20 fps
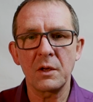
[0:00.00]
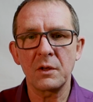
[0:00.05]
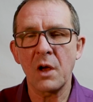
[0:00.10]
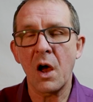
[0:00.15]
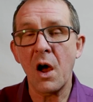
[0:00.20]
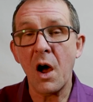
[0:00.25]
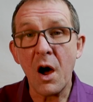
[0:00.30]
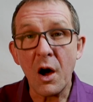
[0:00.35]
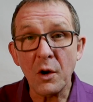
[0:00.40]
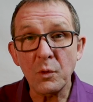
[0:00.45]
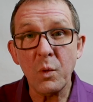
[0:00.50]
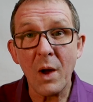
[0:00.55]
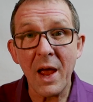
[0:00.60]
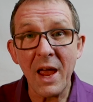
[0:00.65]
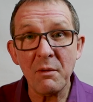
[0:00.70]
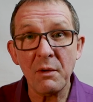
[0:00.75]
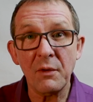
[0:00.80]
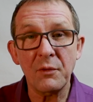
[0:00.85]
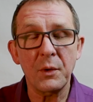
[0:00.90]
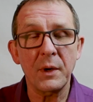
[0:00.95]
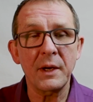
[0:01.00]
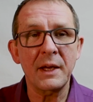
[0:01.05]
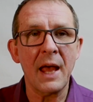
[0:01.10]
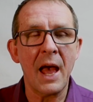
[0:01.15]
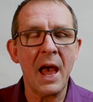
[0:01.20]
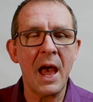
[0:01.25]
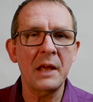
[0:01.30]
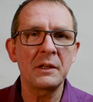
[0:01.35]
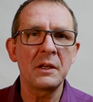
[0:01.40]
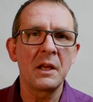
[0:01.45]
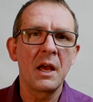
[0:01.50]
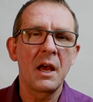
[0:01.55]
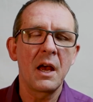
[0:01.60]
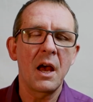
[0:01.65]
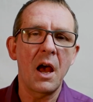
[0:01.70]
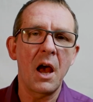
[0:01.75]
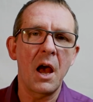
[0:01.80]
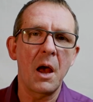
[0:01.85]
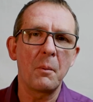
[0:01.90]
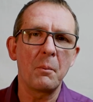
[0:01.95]
hardware if we can,
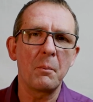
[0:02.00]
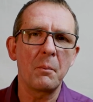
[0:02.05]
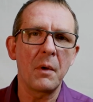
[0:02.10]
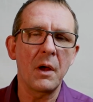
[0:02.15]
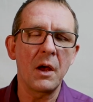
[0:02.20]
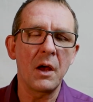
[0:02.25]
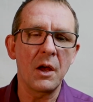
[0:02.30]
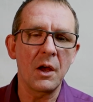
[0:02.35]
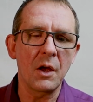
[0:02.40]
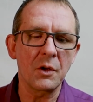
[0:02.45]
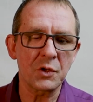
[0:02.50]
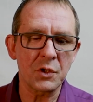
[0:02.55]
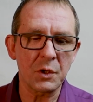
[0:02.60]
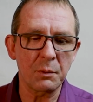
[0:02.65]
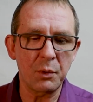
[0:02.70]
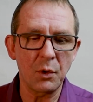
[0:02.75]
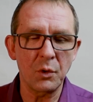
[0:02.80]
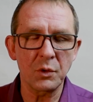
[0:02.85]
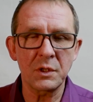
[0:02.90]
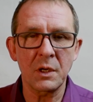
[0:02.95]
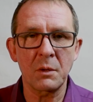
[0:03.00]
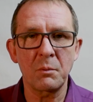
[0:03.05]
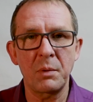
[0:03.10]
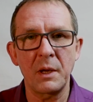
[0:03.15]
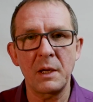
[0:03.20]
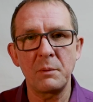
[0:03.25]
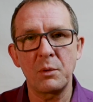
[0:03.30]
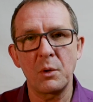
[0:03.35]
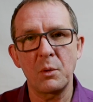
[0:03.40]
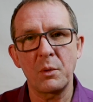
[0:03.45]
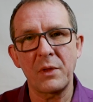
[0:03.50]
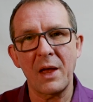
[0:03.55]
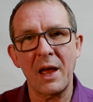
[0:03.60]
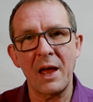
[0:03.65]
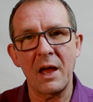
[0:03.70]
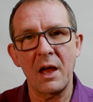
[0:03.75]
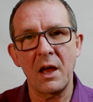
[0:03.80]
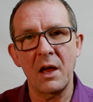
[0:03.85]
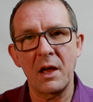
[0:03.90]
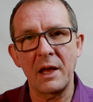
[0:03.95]
supporting people with
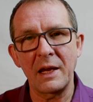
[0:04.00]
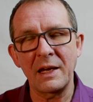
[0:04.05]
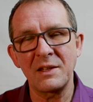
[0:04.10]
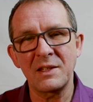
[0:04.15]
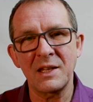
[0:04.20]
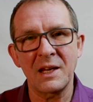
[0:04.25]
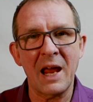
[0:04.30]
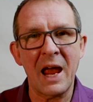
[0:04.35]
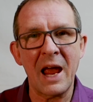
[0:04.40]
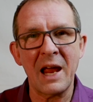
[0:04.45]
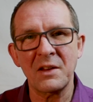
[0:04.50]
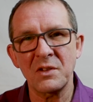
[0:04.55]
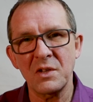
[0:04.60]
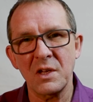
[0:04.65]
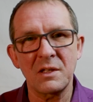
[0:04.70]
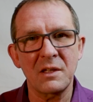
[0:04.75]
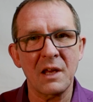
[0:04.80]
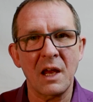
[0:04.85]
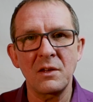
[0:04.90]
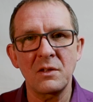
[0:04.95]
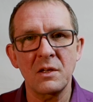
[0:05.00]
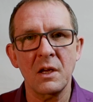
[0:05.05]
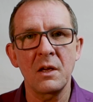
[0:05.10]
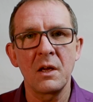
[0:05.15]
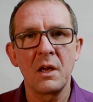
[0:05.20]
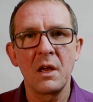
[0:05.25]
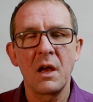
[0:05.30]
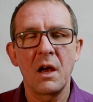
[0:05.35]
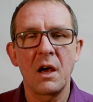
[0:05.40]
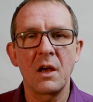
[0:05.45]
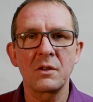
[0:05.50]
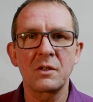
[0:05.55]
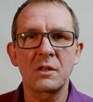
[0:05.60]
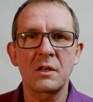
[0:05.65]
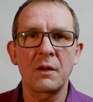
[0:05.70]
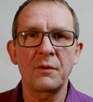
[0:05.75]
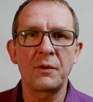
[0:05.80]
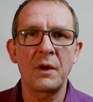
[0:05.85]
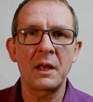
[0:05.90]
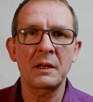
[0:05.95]
that internet access data and
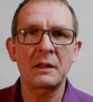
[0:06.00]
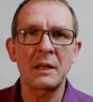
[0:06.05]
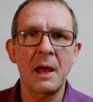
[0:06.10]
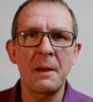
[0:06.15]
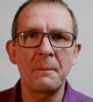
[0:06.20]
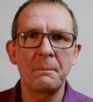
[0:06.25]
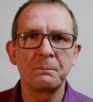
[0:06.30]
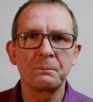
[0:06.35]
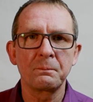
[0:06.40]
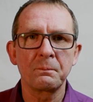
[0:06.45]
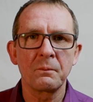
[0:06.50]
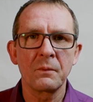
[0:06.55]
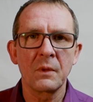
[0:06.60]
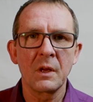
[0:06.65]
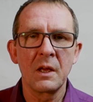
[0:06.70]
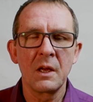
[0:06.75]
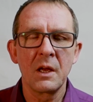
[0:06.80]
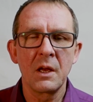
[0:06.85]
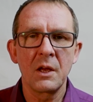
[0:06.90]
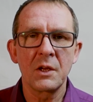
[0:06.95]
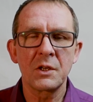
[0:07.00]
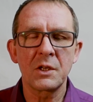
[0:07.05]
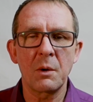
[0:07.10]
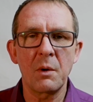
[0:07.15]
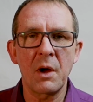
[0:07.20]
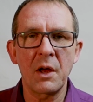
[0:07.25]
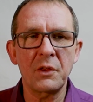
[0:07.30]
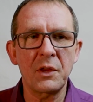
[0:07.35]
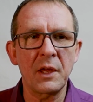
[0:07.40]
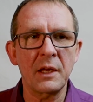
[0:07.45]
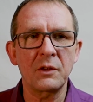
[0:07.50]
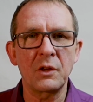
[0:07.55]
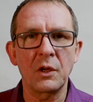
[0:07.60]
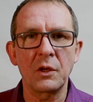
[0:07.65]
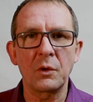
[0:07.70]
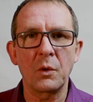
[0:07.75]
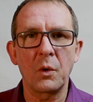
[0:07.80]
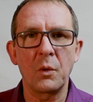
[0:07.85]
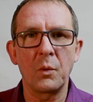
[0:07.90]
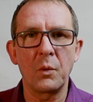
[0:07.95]
stuff like that. So I think
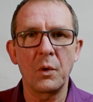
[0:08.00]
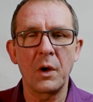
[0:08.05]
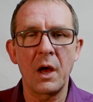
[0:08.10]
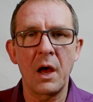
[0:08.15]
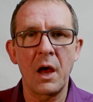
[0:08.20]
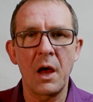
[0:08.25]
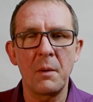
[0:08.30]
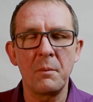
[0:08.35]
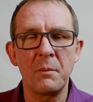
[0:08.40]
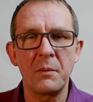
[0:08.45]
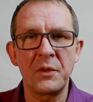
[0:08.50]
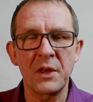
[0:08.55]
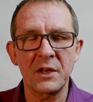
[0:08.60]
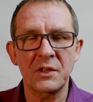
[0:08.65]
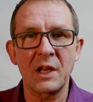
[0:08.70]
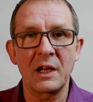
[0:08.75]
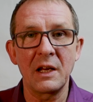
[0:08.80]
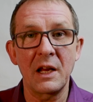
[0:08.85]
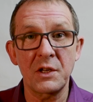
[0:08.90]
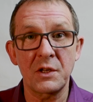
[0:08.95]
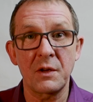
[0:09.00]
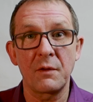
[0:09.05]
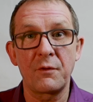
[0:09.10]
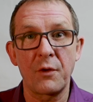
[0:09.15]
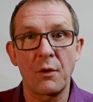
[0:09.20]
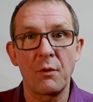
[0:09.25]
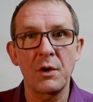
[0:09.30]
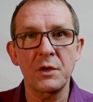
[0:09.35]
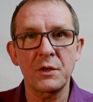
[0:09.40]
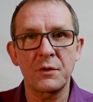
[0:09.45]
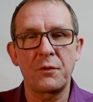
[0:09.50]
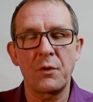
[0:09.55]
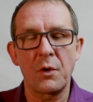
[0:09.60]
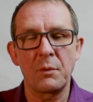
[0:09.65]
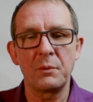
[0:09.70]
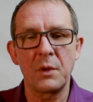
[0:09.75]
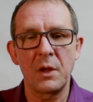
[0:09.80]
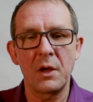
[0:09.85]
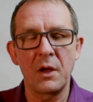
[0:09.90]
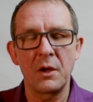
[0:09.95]
that that's a lesson for us
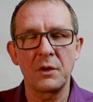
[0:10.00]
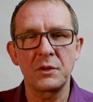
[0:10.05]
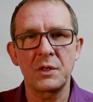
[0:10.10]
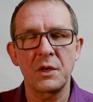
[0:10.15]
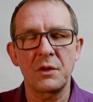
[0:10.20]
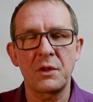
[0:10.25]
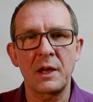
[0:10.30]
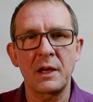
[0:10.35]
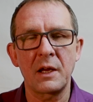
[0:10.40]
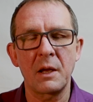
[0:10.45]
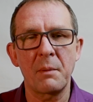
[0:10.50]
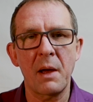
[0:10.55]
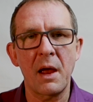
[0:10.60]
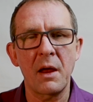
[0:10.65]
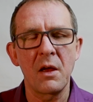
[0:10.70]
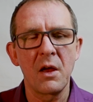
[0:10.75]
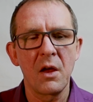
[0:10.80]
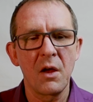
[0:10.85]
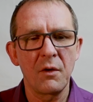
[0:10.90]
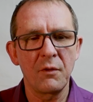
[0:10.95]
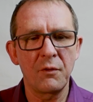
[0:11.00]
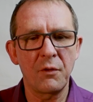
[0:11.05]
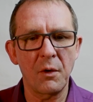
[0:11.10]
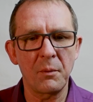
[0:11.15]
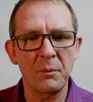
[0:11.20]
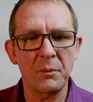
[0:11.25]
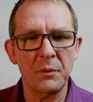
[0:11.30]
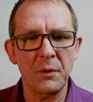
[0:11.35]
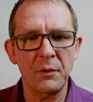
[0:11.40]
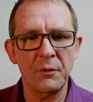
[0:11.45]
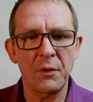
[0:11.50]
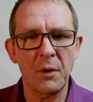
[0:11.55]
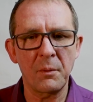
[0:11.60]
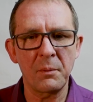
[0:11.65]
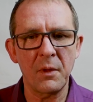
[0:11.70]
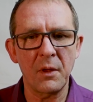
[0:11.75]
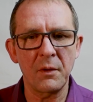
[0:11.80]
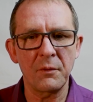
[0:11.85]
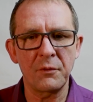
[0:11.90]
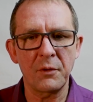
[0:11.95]
to think about from
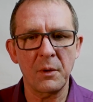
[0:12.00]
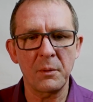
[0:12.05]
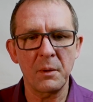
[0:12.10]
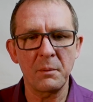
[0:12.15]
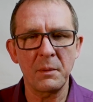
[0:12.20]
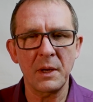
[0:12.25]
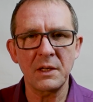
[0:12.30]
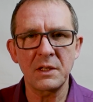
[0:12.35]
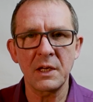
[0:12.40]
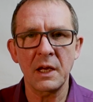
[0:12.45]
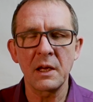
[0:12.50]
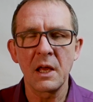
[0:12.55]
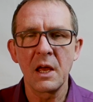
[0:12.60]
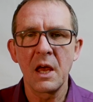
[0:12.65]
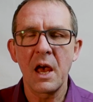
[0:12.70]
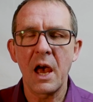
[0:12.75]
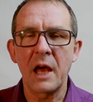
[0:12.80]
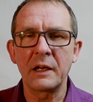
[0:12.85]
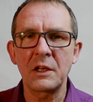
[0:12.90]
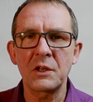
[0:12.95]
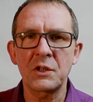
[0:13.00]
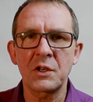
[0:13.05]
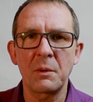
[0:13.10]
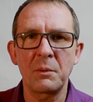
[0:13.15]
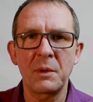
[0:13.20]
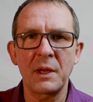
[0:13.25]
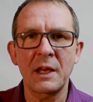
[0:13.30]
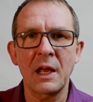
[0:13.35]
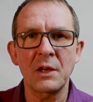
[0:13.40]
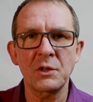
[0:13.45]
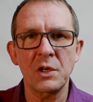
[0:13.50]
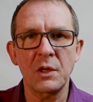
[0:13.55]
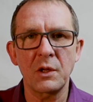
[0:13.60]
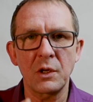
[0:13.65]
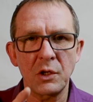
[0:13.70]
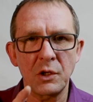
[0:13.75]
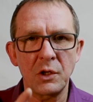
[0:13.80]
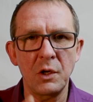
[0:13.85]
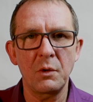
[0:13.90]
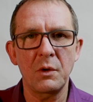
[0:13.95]
the meeting, and it's something actually
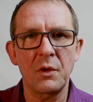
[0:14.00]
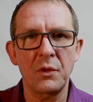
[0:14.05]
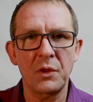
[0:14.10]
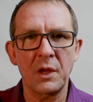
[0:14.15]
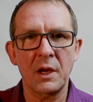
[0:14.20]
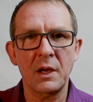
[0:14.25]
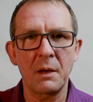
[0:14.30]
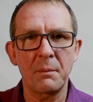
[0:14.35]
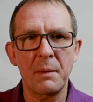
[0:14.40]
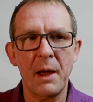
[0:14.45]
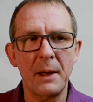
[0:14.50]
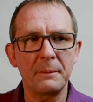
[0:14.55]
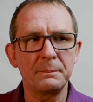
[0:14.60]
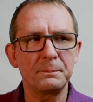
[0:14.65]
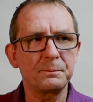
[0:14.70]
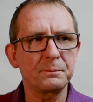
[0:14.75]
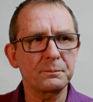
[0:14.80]
that you can think about.